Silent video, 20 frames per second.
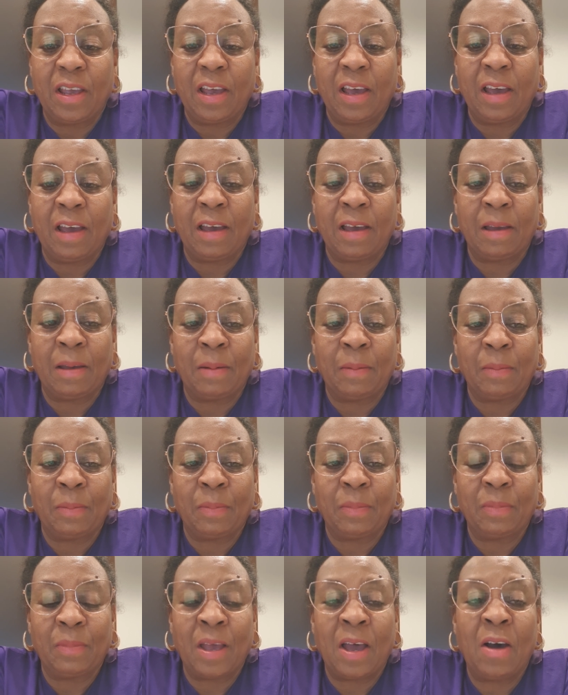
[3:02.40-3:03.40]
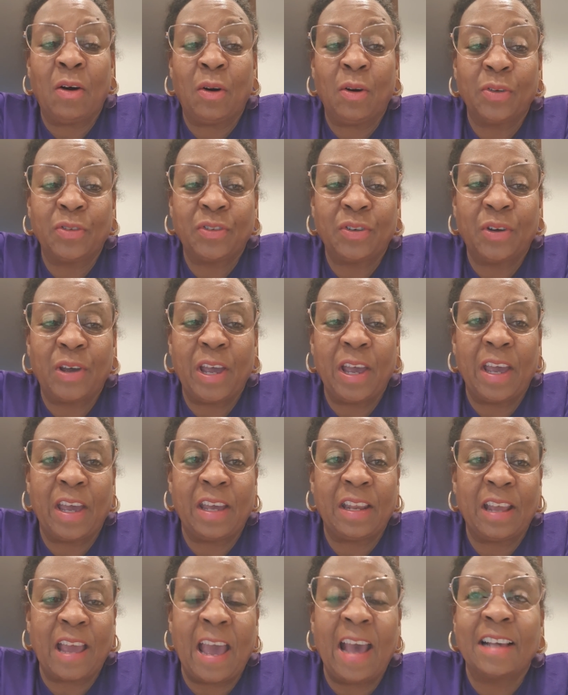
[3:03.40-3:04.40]
I also
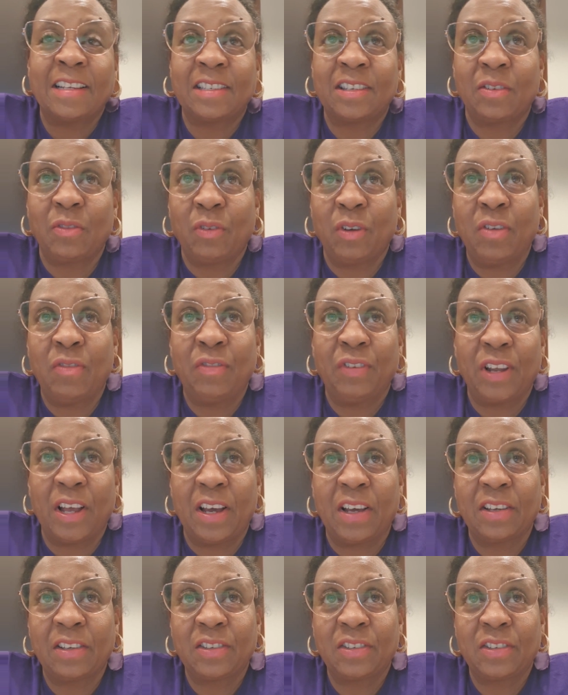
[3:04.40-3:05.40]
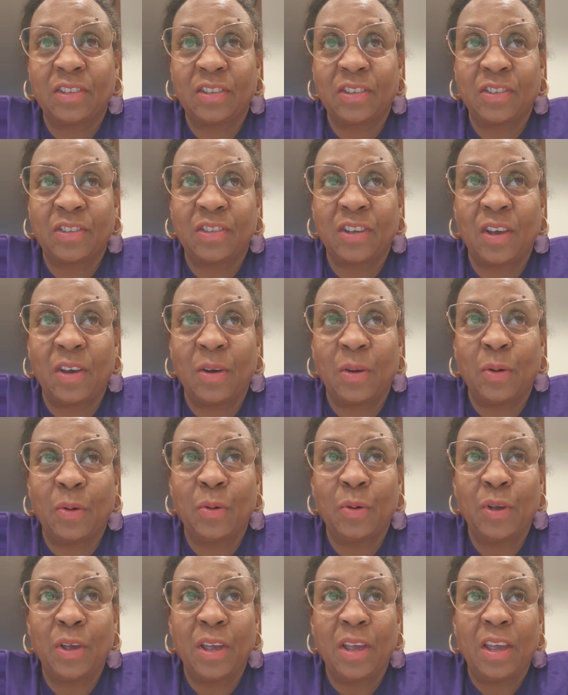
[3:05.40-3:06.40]
had acid reflux, so